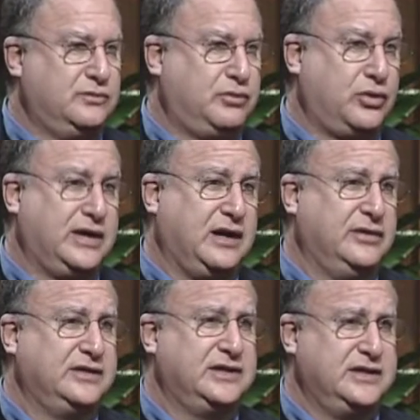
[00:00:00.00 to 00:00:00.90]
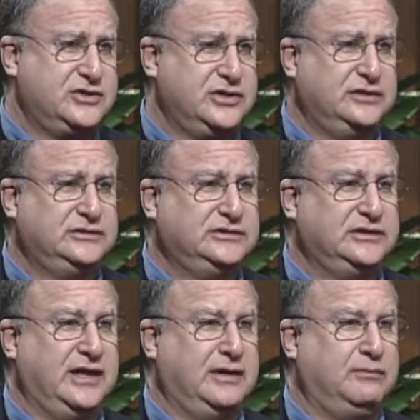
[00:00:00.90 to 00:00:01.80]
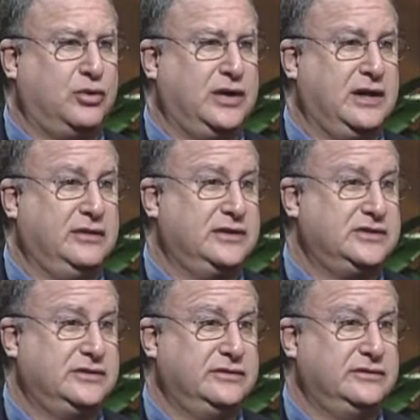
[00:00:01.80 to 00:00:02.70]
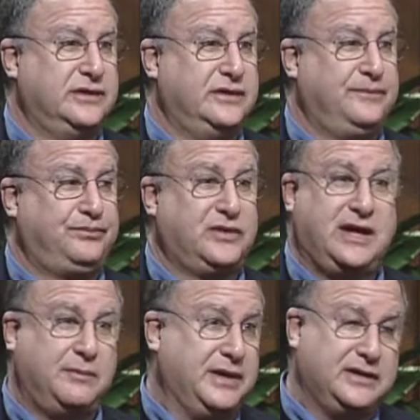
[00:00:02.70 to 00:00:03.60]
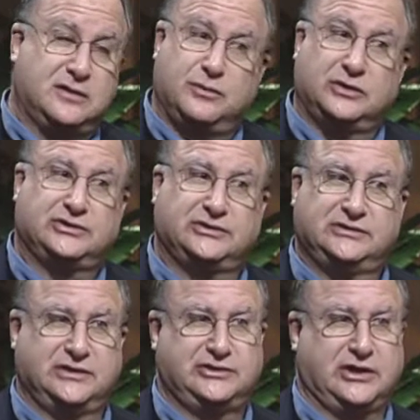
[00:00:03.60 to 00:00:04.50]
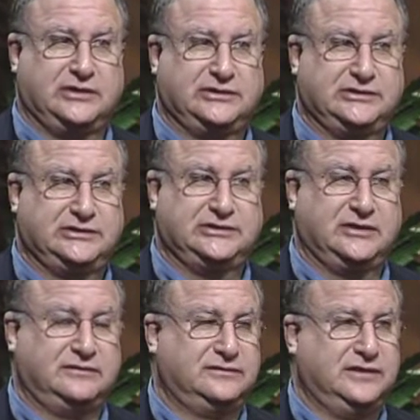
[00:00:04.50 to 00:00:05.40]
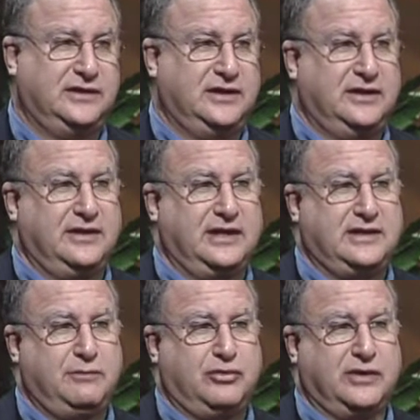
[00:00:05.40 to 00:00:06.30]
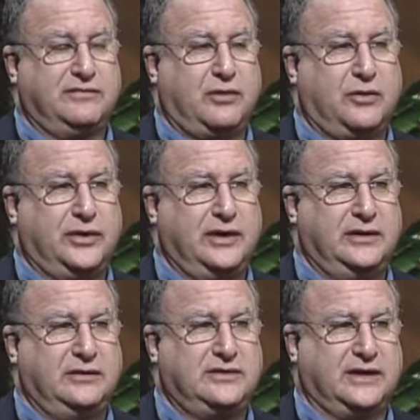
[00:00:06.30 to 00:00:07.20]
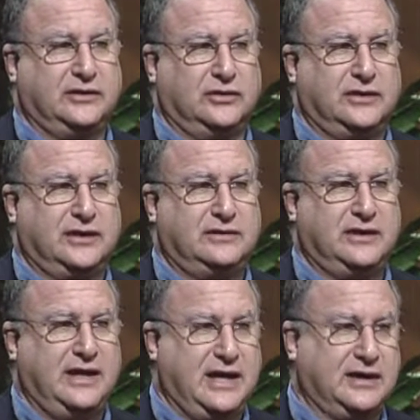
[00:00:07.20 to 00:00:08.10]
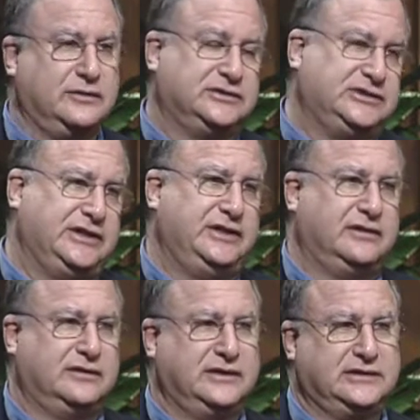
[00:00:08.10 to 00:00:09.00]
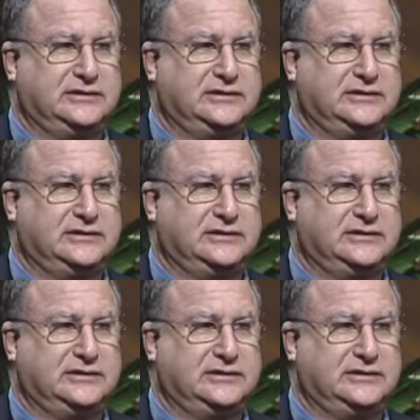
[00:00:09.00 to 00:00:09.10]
bore down into issues and bore down into campaign commercials and the charges that they bring forward, and take a look at the accuracy or